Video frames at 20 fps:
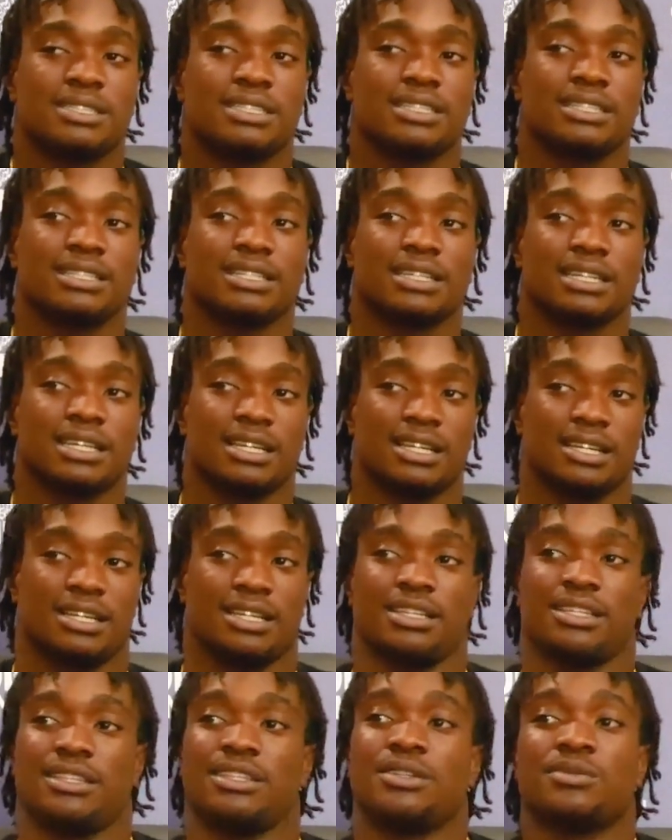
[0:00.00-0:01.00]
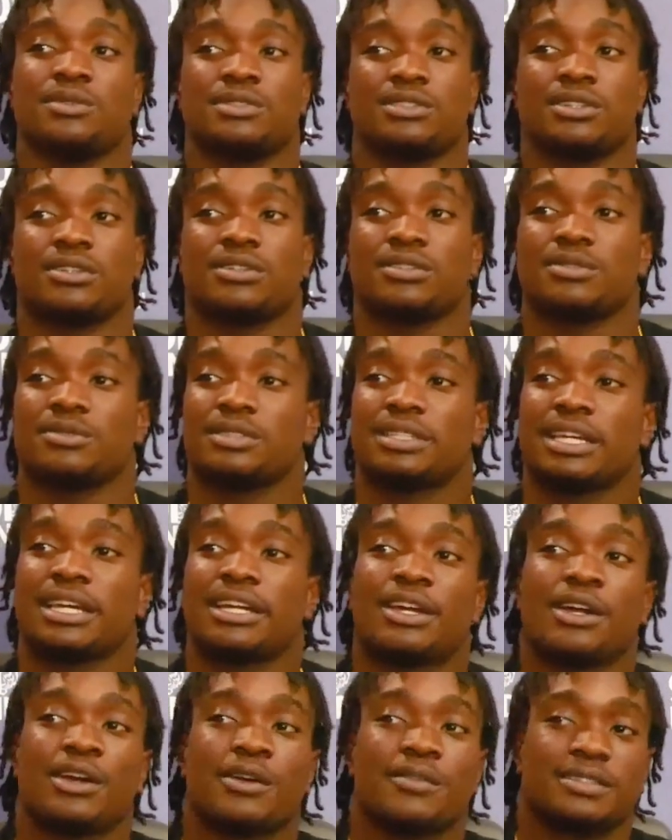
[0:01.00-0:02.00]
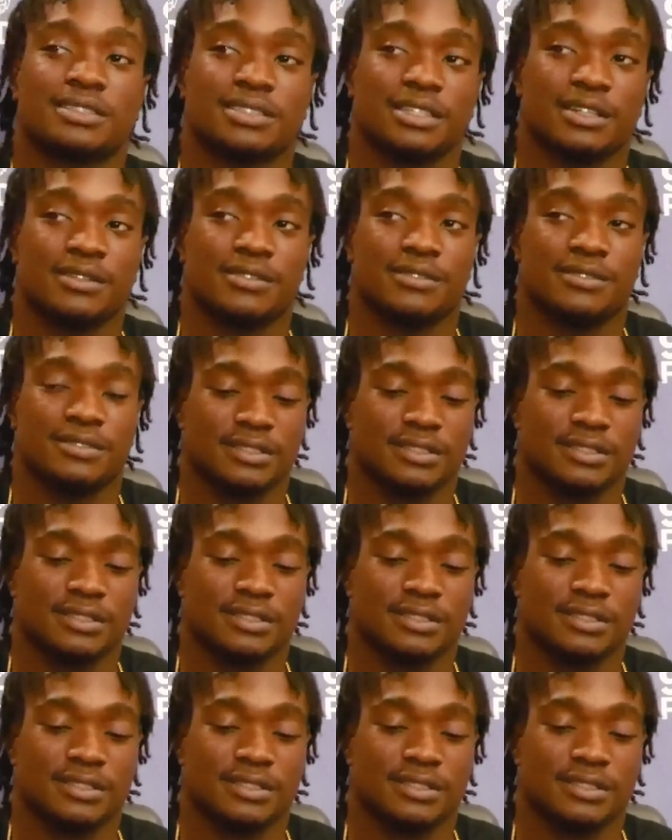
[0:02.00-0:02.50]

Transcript: and the result will take care of itself.